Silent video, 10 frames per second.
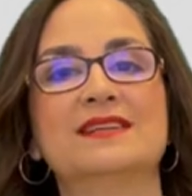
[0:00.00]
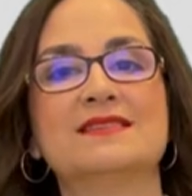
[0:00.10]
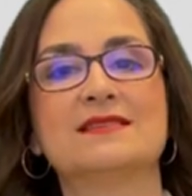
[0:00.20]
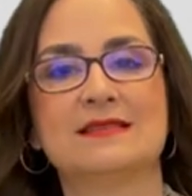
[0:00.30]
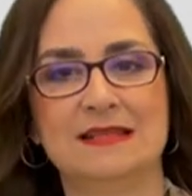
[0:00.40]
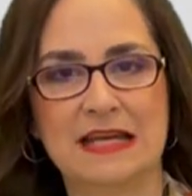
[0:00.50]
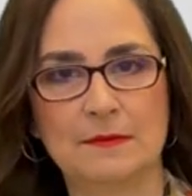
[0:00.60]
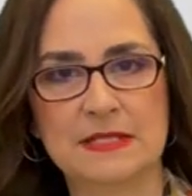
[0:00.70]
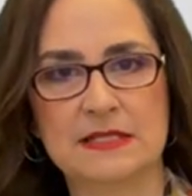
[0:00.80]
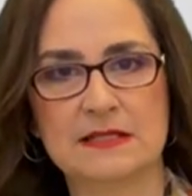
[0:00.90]
this
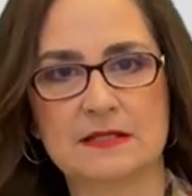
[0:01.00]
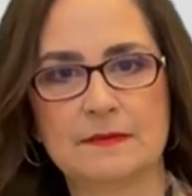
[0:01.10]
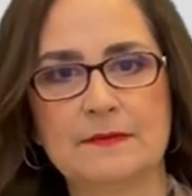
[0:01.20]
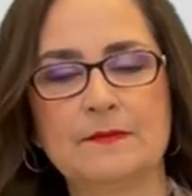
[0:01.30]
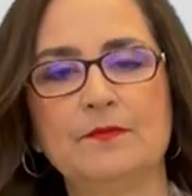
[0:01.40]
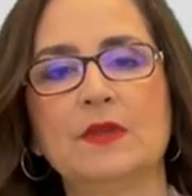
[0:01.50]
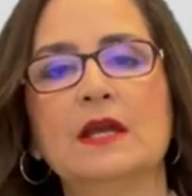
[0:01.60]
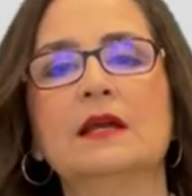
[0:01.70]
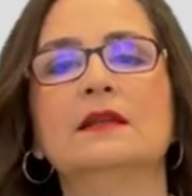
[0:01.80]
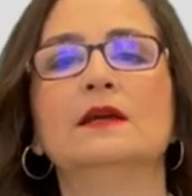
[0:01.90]
synapses.
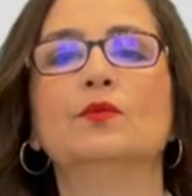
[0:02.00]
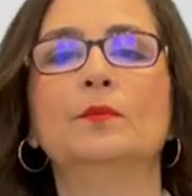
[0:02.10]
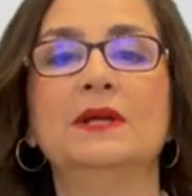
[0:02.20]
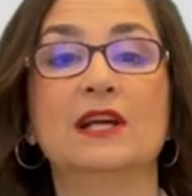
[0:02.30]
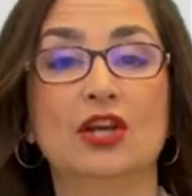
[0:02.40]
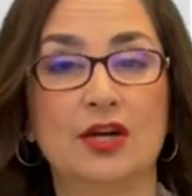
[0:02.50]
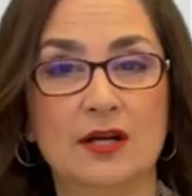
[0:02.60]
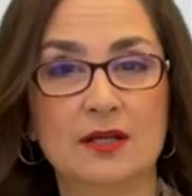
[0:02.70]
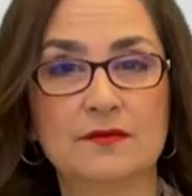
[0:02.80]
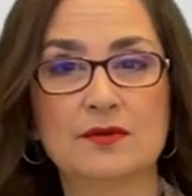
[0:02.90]
There will be a
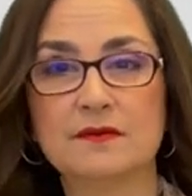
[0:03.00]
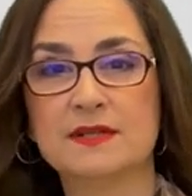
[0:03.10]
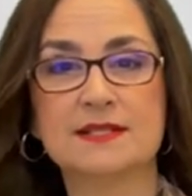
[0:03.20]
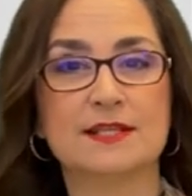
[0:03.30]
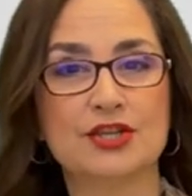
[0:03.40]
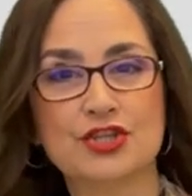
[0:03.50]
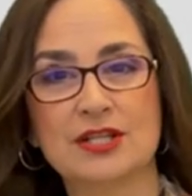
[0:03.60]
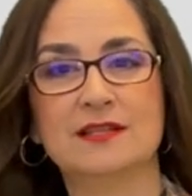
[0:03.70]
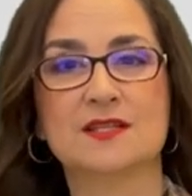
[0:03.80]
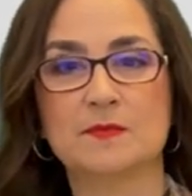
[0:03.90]
lot of
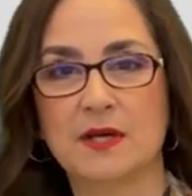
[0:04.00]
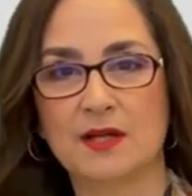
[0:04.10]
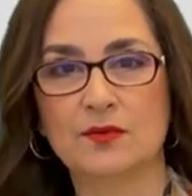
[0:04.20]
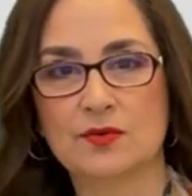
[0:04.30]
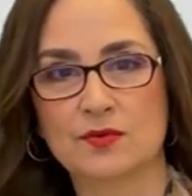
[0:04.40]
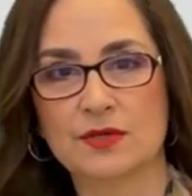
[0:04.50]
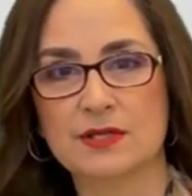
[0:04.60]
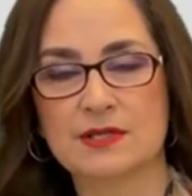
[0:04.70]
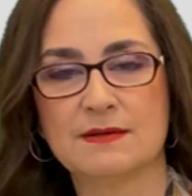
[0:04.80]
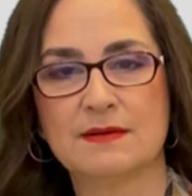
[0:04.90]
conversation in the spinal
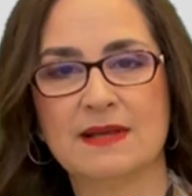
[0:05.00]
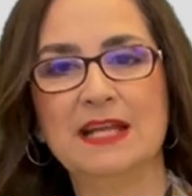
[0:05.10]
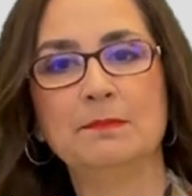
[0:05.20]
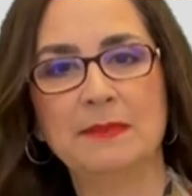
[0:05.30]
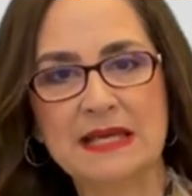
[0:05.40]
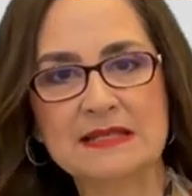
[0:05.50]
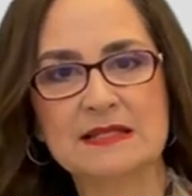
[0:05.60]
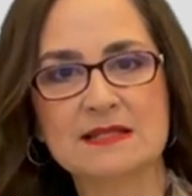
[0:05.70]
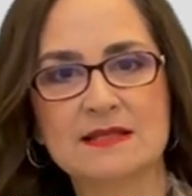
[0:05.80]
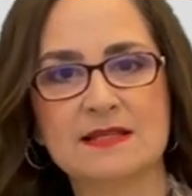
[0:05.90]
cord, and pain
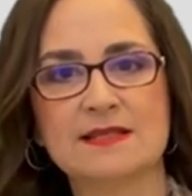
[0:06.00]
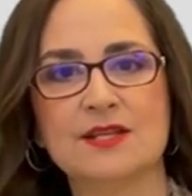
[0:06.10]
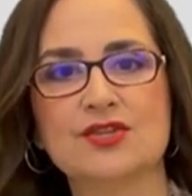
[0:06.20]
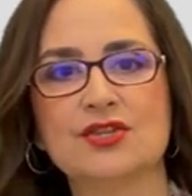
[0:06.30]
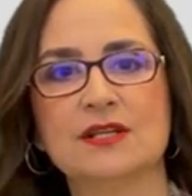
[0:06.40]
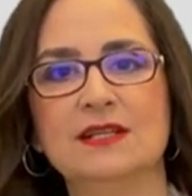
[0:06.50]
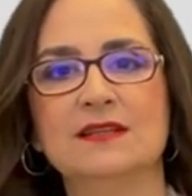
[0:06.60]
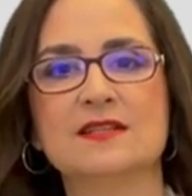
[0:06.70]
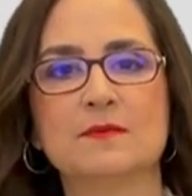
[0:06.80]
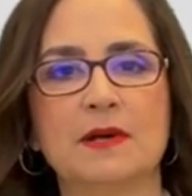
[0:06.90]
sensitization
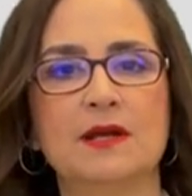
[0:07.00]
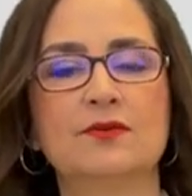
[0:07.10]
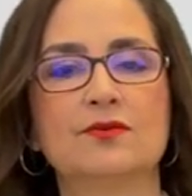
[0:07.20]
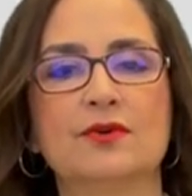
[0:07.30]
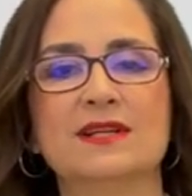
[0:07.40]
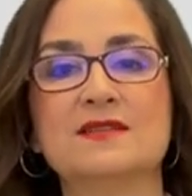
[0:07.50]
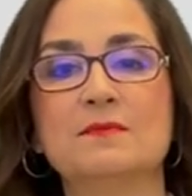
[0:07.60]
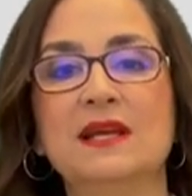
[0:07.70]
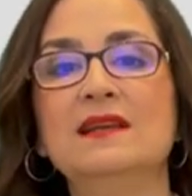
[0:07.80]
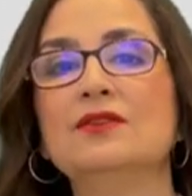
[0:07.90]
in the spinal cord
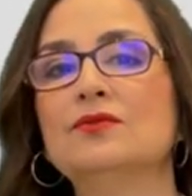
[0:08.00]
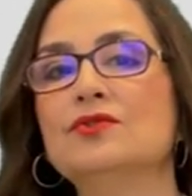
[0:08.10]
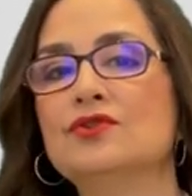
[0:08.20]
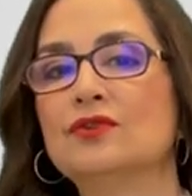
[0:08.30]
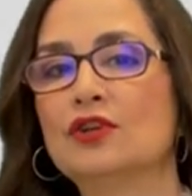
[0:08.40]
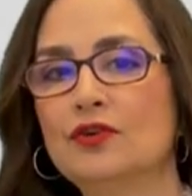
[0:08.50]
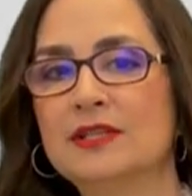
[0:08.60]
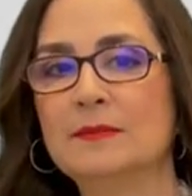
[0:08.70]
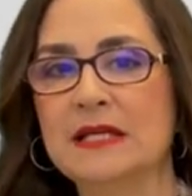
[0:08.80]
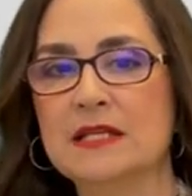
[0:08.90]
is mainly due to
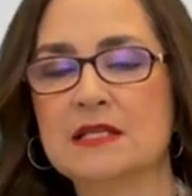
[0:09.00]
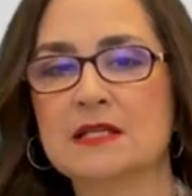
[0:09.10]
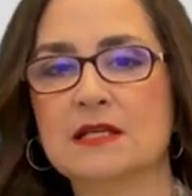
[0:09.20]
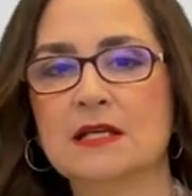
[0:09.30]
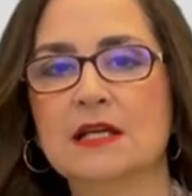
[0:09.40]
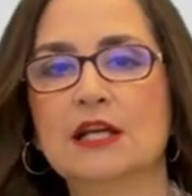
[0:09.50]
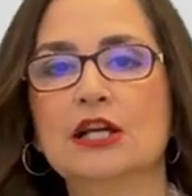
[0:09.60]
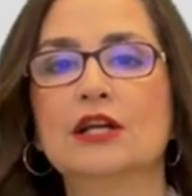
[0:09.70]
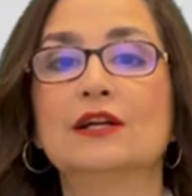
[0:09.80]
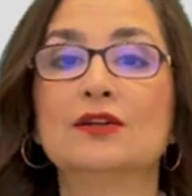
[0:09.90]
glutamate.
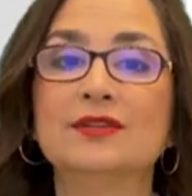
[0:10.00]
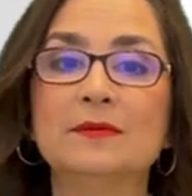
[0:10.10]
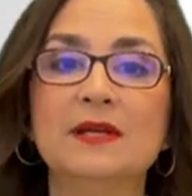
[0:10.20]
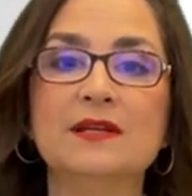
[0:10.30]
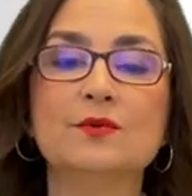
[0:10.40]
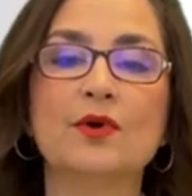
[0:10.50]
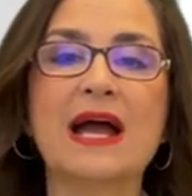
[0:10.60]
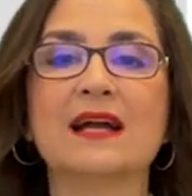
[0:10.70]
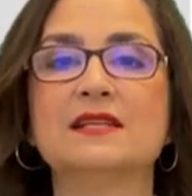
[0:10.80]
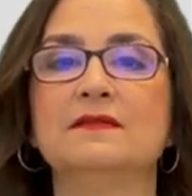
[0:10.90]
Glutamate will
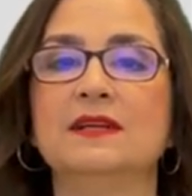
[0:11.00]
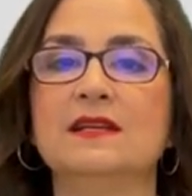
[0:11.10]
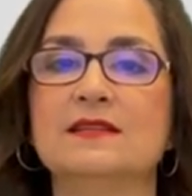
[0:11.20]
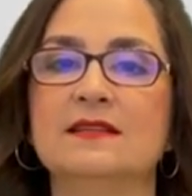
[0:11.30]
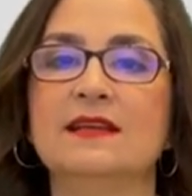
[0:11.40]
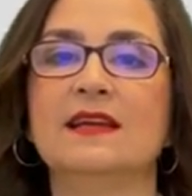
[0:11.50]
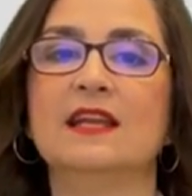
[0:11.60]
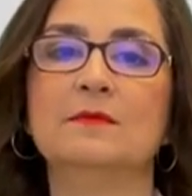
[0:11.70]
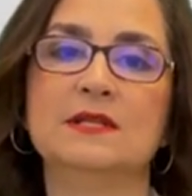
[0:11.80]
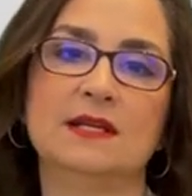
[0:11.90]
activate the
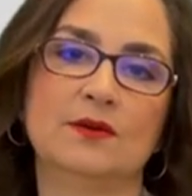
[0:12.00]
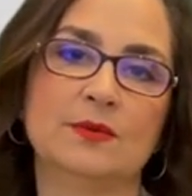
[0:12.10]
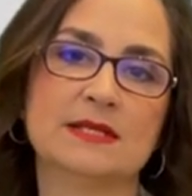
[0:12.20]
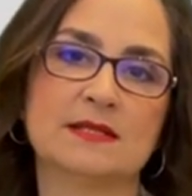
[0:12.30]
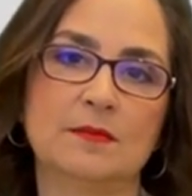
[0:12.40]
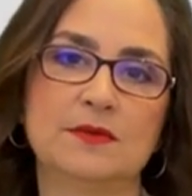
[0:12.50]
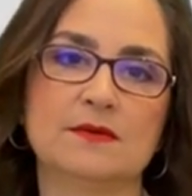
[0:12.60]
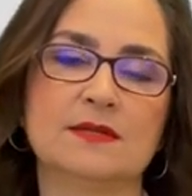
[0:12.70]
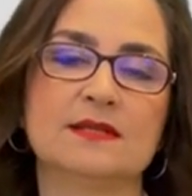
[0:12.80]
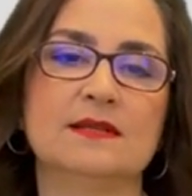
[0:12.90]
NMDA
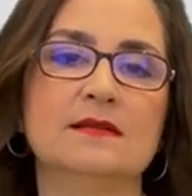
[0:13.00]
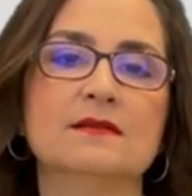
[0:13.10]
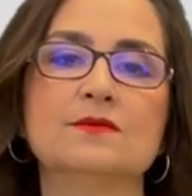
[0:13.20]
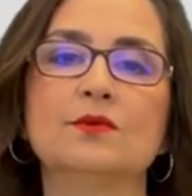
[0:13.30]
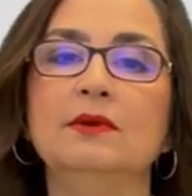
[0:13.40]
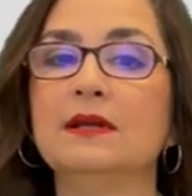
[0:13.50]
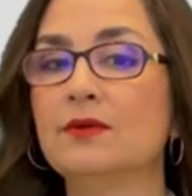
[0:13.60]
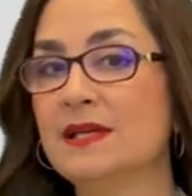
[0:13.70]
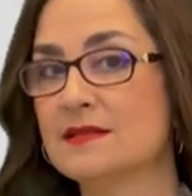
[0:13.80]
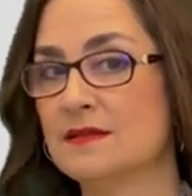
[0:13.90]
receptors, and this will
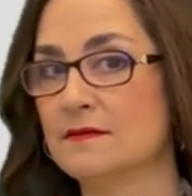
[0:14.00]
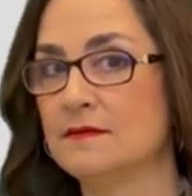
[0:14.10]
increase the